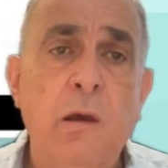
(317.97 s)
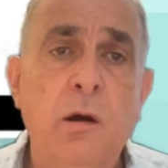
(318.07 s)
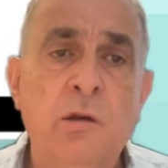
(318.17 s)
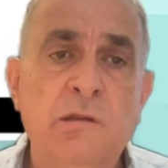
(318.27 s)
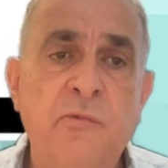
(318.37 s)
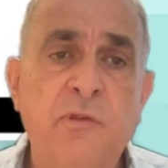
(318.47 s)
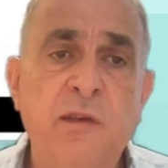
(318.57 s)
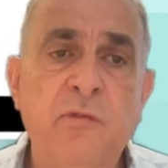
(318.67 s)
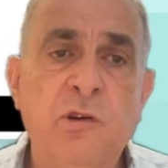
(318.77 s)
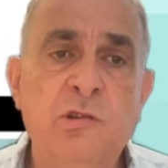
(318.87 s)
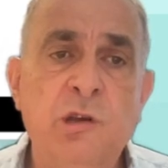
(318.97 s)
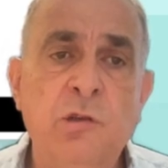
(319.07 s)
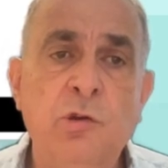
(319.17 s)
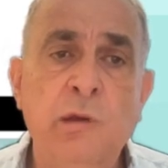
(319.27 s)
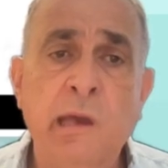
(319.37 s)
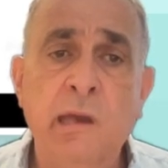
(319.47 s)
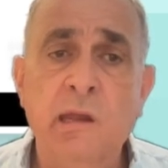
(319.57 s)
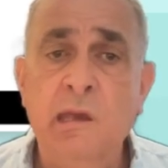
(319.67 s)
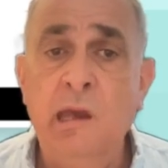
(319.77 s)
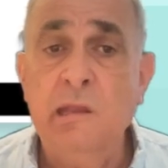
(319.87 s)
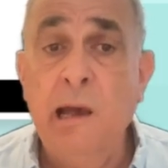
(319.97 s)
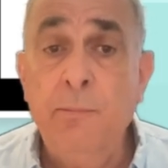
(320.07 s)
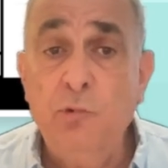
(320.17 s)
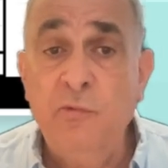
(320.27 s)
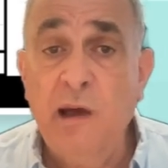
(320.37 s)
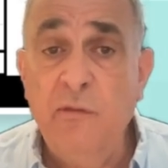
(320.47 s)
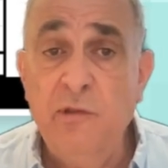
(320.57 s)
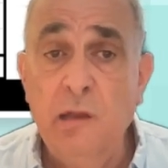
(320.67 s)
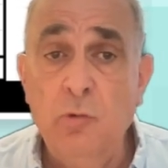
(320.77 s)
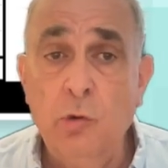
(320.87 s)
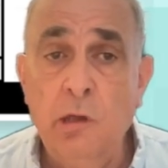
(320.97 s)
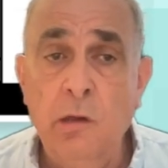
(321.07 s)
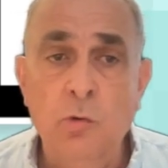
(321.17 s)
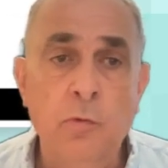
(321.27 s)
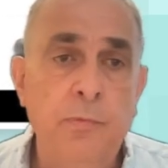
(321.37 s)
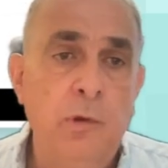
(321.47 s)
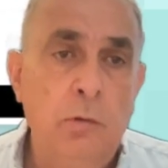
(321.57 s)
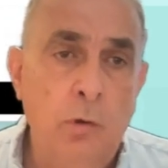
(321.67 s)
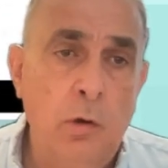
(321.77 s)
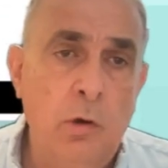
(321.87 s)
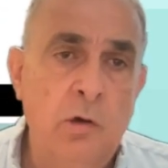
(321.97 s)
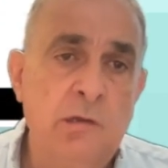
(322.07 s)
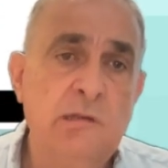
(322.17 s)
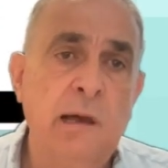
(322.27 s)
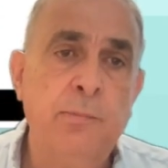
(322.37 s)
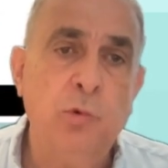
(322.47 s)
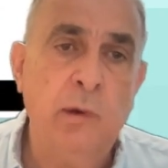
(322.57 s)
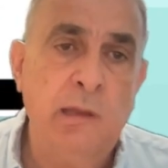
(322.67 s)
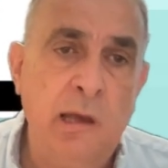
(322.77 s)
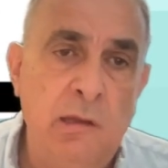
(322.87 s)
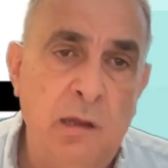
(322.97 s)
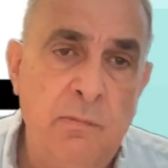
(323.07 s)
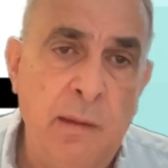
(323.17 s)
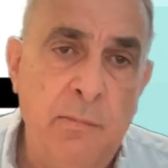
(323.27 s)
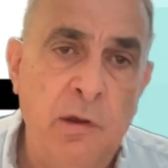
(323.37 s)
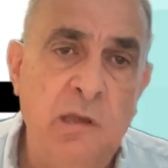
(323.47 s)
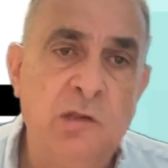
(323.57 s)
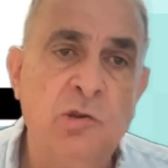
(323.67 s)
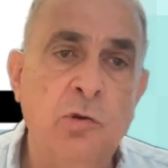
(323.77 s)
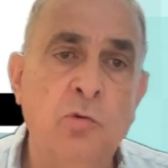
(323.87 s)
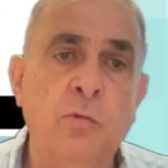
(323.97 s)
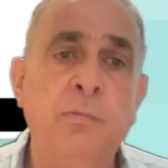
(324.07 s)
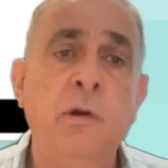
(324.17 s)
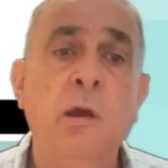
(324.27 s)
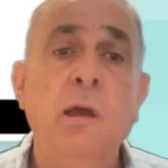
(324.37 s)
on the free version, you can create up to 5 networking groups, no cost, up to 100 members each group,